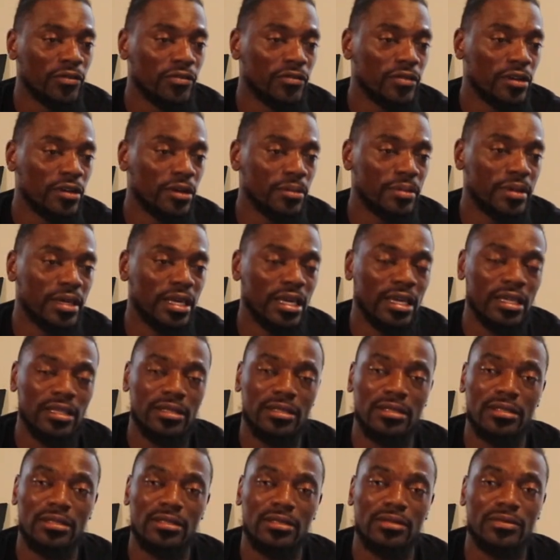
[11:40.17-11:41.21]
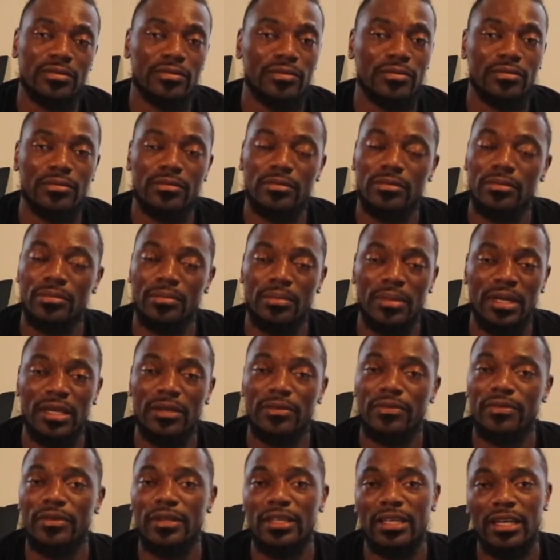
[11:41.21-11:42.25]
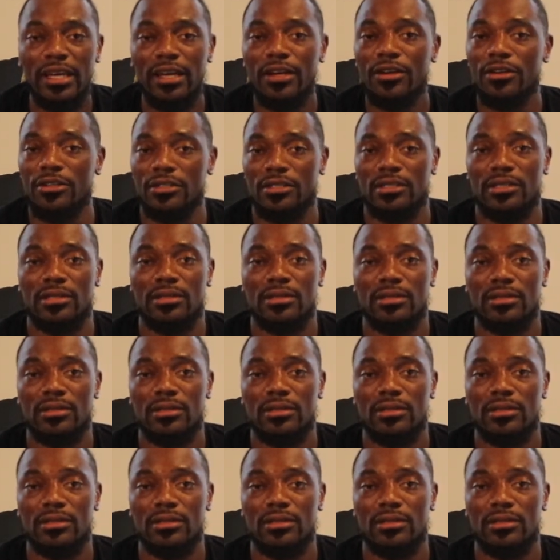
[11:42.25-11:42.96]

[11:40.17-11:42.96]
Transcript: We've been eating meat for years.